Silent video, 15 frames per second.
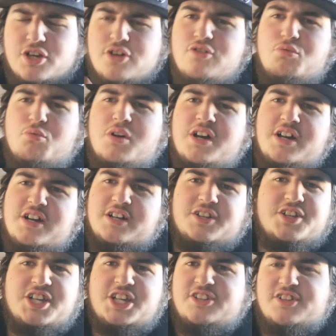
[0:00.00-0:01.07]
2
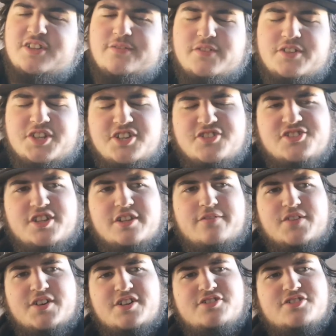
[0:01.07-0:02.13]
knees to the
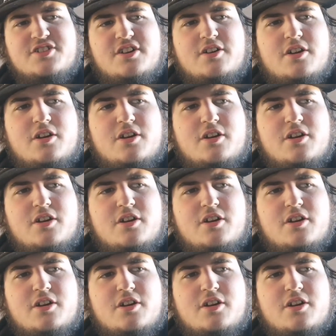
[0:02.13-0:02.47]
face.